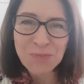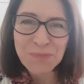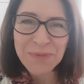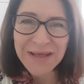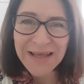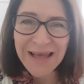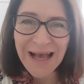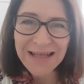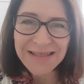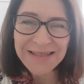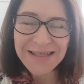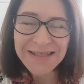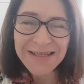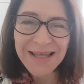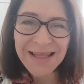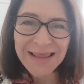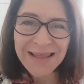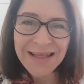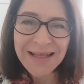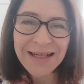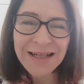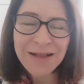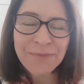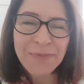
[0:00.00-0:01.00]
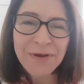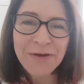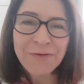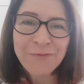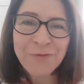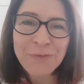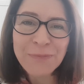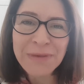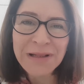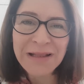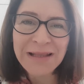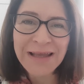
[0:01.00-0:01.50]
be getting a little bit
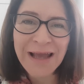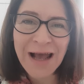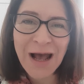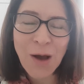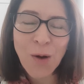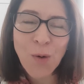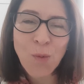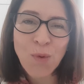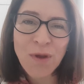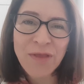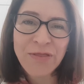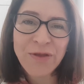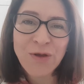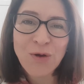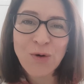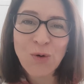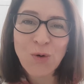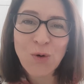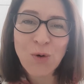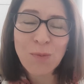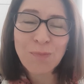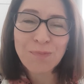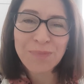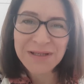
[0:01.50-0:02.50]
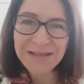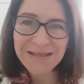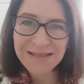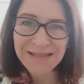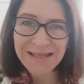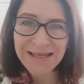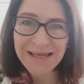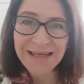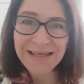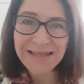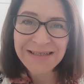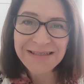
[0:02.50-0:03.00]
familiar with your
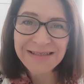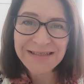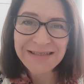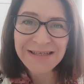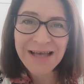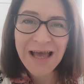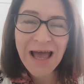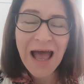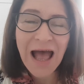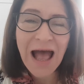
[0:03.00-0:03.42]
business.